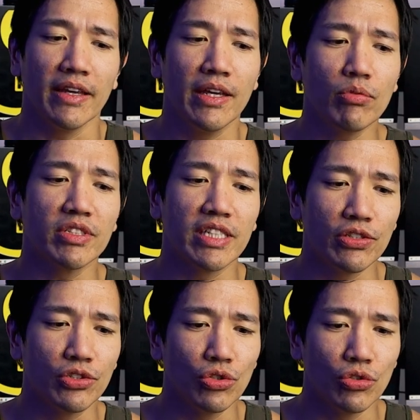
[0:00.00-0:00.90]
He was
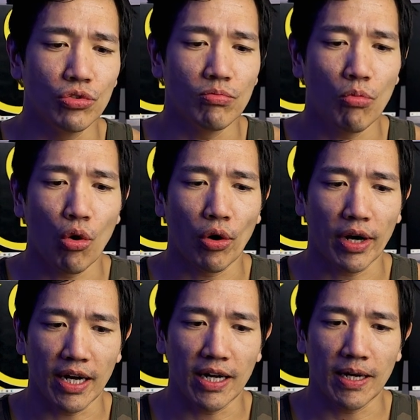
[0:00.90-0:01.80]
into
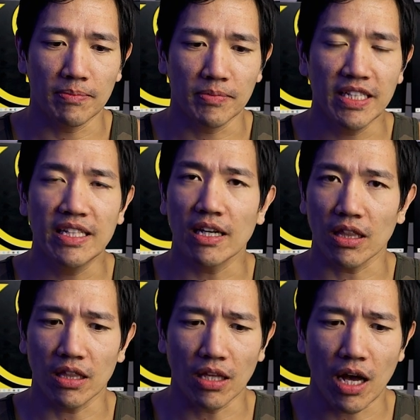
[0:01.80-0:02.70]
more, he did a
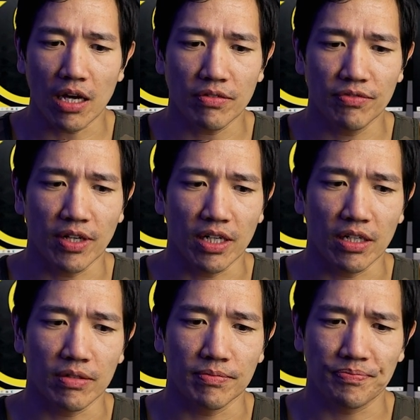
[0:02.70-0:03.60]
lot
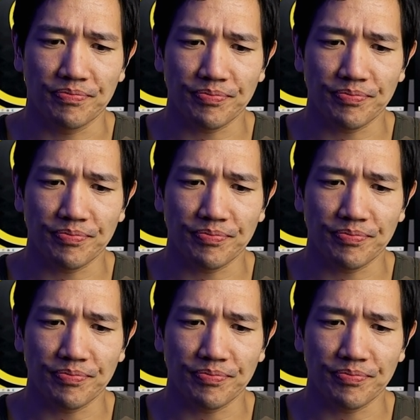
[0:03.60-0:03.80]
of